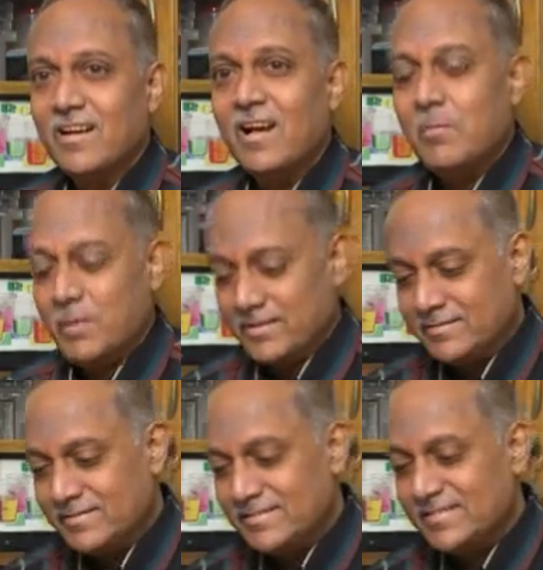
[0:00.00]
Rama.
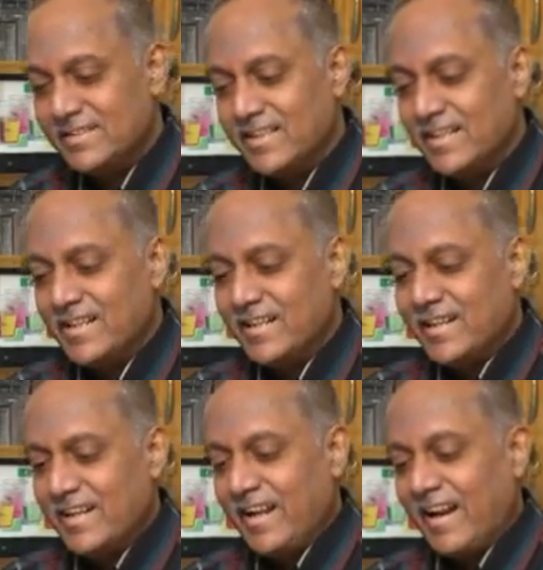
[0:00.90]

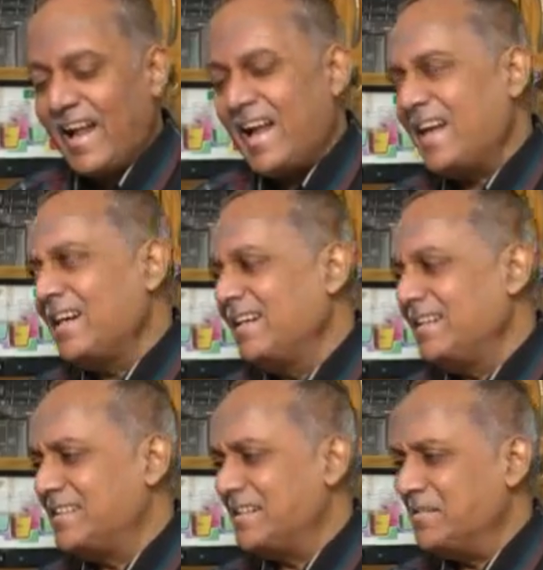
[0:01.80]
He
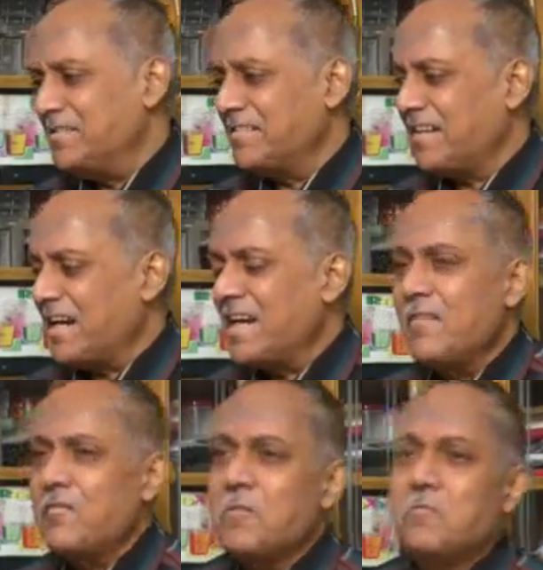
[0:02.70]
ran, it seems. He was
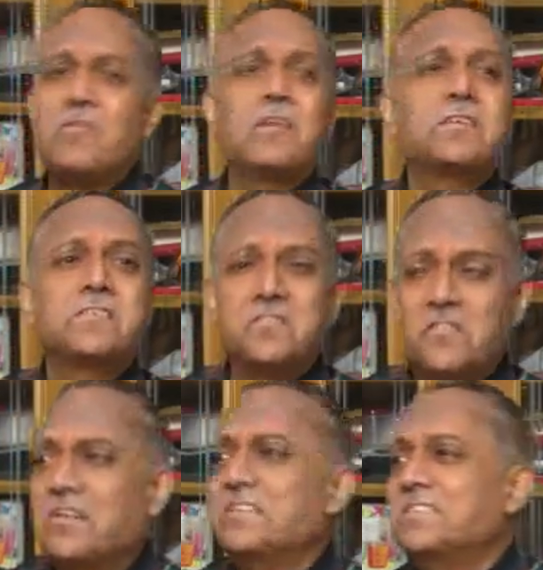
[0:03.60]
running from forest to
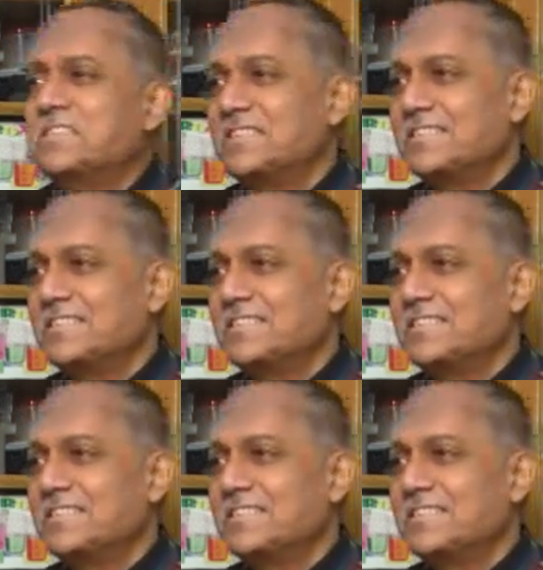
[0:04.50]
forest.